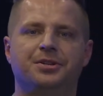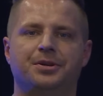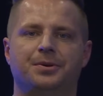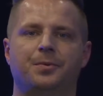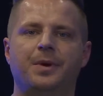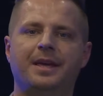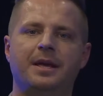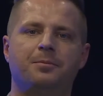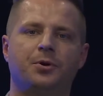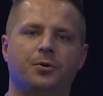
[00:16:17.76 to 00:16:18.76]
you, we
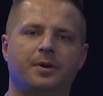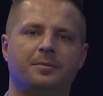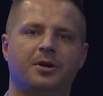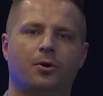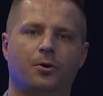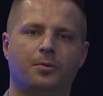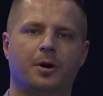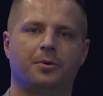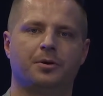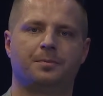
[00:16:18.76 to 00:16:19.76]
can program the whole
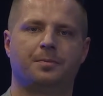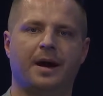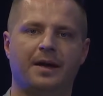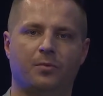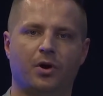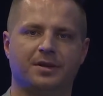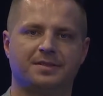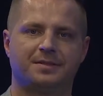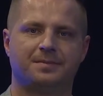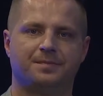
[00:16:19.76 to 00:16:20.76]
robot by
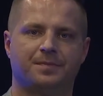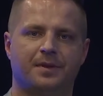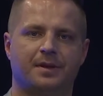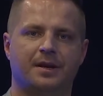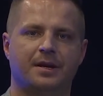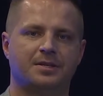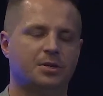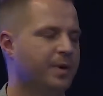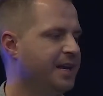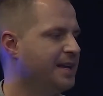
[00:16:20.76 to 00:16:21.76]
voice. So
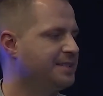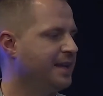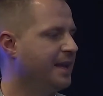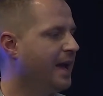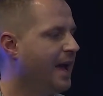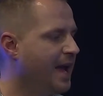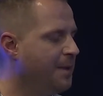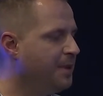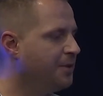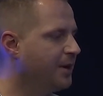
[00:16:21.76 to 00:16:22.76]
when I say, hey
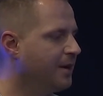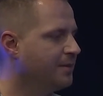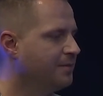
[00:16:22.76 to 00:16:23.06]
Mira,